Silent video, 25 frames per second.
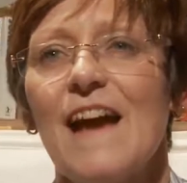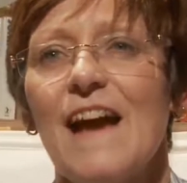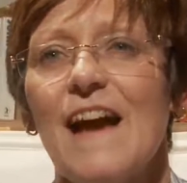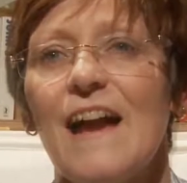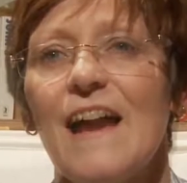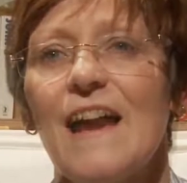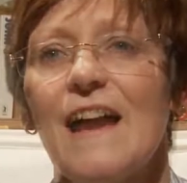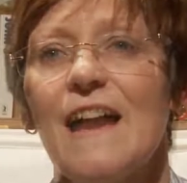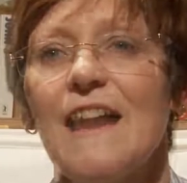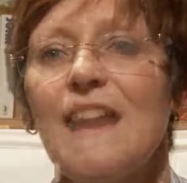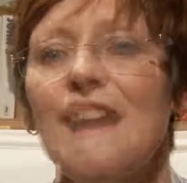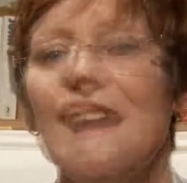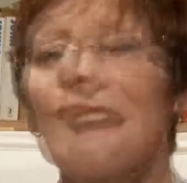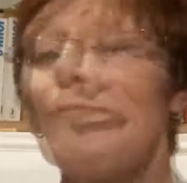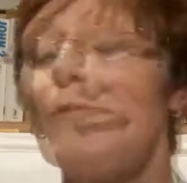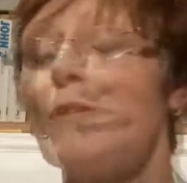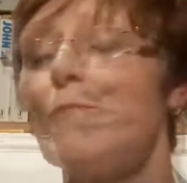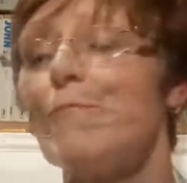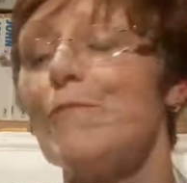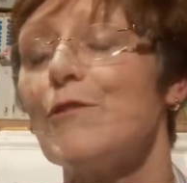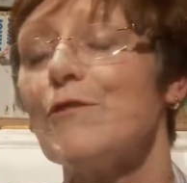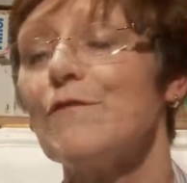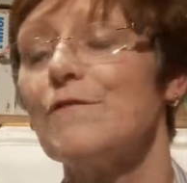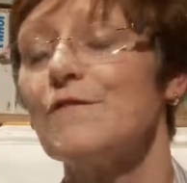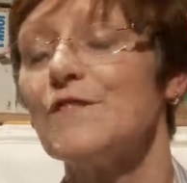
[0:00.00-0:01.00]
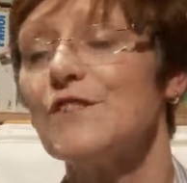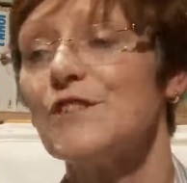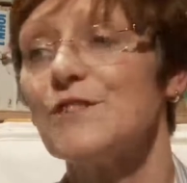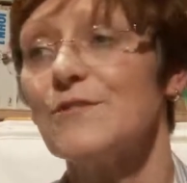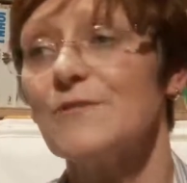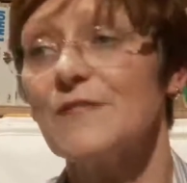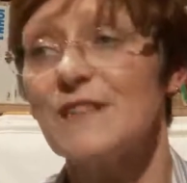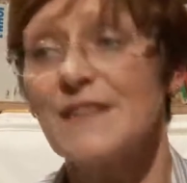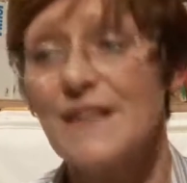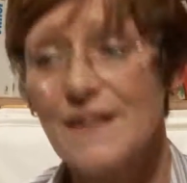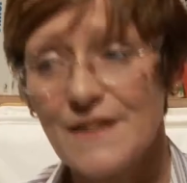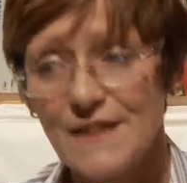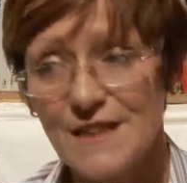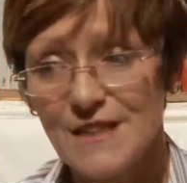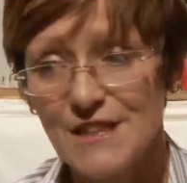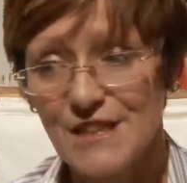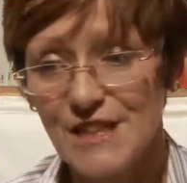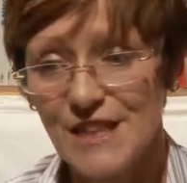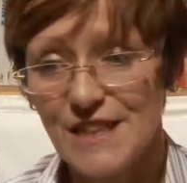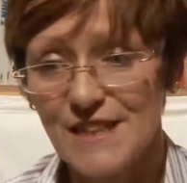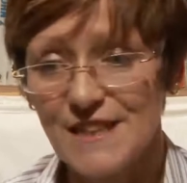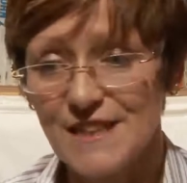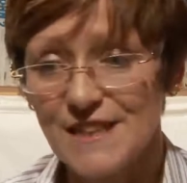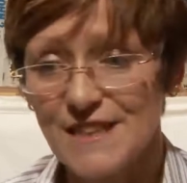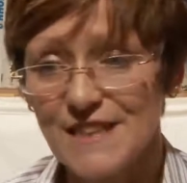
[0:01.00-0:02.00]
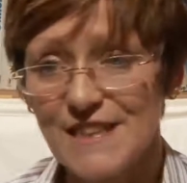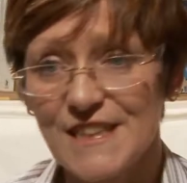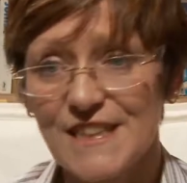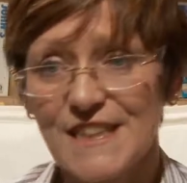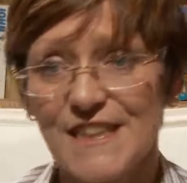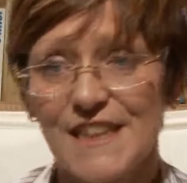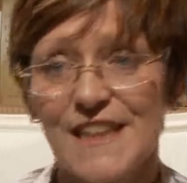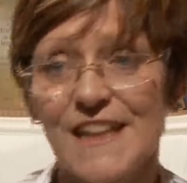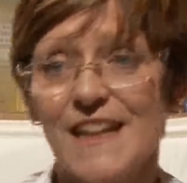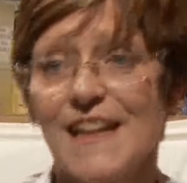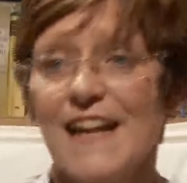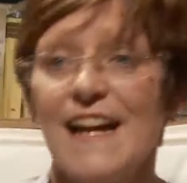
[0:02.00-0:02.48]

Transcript: Eventually we moved to another church,